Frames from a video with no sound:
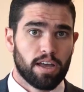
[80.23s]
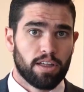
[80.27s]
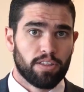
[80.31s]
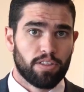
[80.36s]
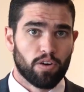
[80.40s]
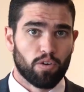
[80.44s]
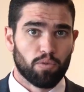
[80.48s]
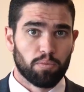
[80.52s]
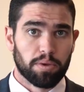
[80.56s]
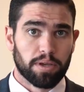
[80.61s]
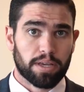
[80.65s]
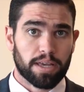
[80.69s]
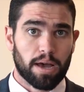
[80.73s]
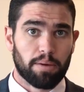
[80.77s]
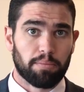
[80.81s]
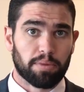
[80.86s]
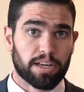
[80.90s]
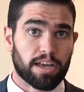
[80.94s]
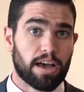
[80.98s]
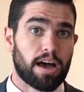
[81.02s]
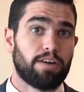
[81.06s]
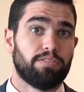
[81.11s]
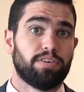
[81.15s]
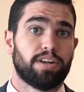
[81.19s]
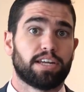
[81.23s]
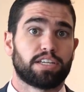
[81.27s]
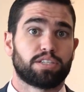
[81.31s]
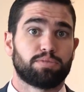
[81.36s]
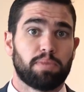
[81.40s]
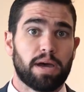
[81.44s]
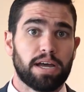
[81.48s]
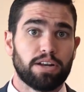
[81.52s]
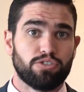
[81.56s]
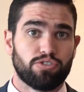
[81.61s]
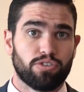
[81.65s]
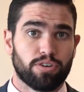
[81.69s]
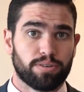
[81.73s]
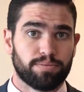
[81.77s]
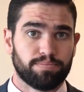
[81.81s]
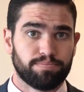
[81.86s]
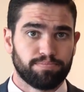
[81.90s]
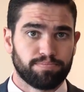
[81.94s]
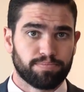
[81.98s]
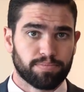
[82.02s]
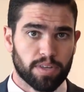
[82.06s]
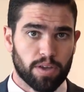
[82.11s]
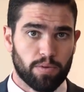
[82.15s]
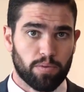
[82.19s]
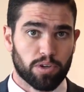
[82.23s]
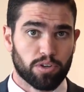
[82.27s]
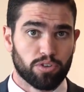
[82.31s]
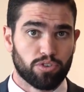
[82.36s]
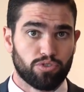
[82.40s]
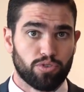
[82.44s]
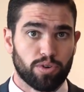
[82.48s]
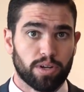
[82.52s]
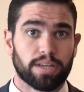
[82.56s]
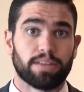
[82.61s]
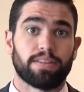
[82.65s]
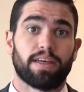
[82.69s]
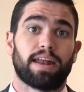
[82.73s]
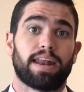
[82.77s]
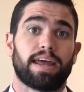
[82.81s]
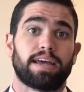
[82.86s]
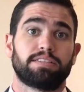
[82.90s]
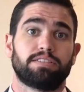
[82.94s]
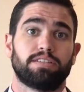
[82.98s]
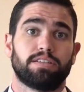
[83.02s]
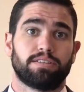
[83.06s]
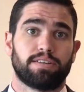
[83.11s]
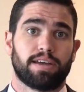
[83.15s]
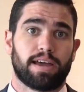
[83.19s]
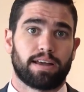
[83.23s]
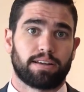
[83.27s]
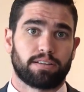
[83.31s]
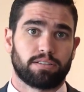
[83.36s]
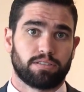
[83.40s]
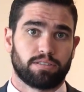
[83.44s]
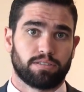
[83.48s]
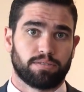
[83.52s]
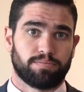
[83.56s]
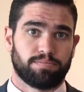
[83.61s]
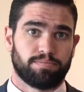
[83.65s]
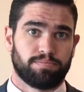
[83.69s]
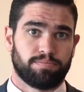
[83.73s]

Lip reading: that we'll become a covered expatriate, and we could trigger that exit tax.